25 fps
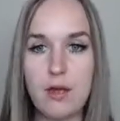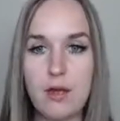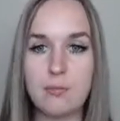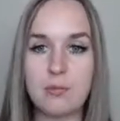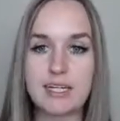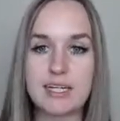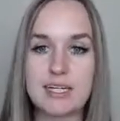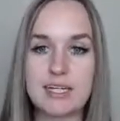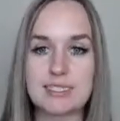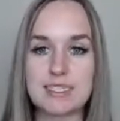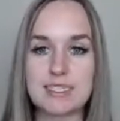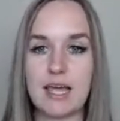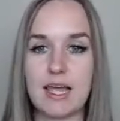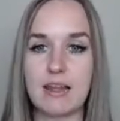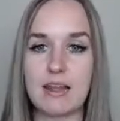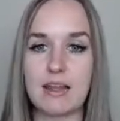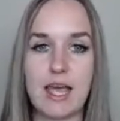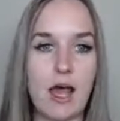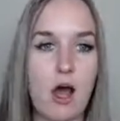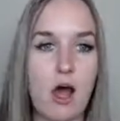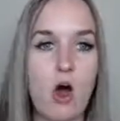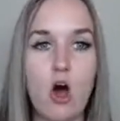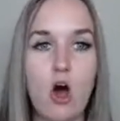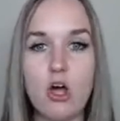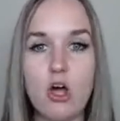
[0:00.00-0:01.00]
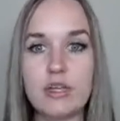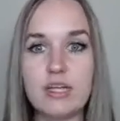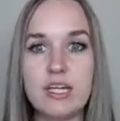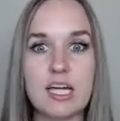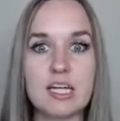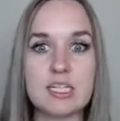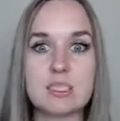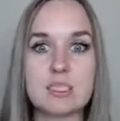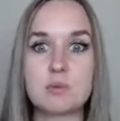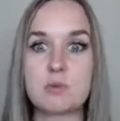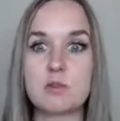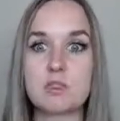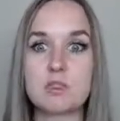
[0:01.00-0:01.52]
because all the
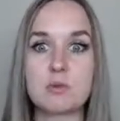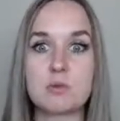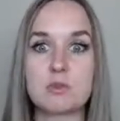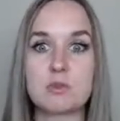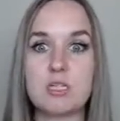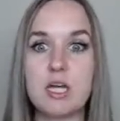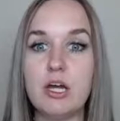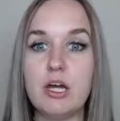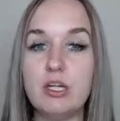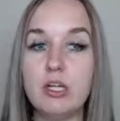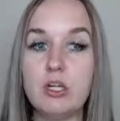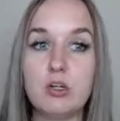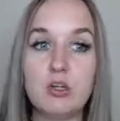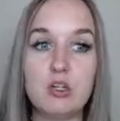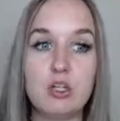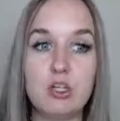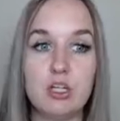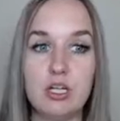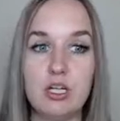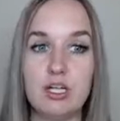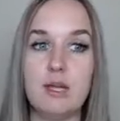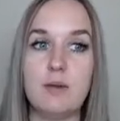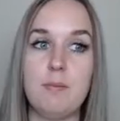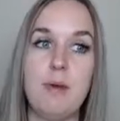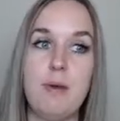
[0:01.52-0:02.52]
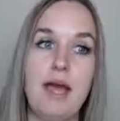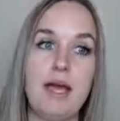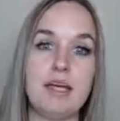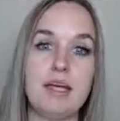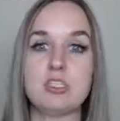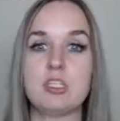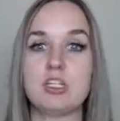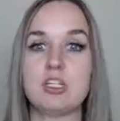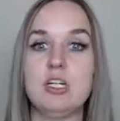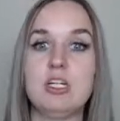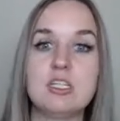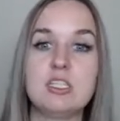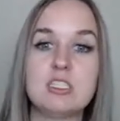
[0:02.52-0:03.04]
experts will tell you, you need to
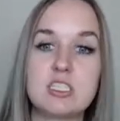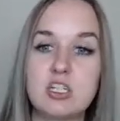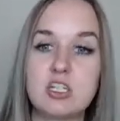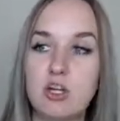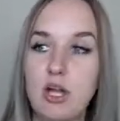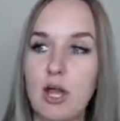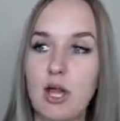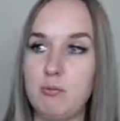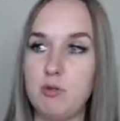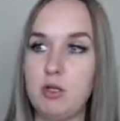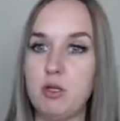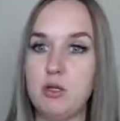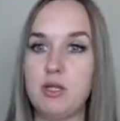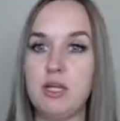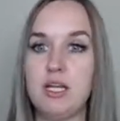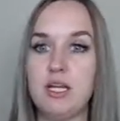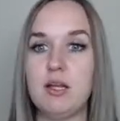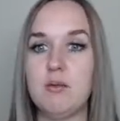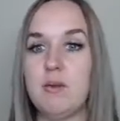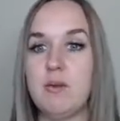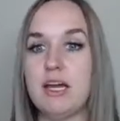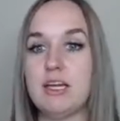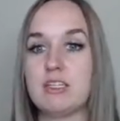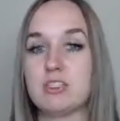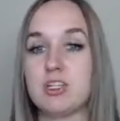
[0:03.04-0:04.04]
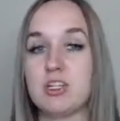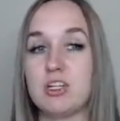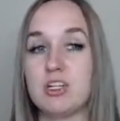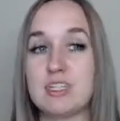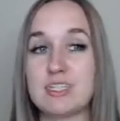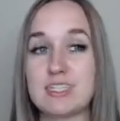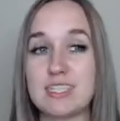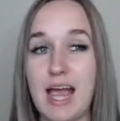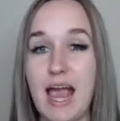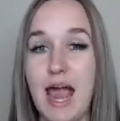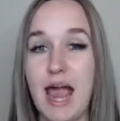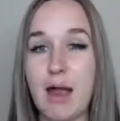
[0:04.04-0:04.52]
master Instagram. You need to master this.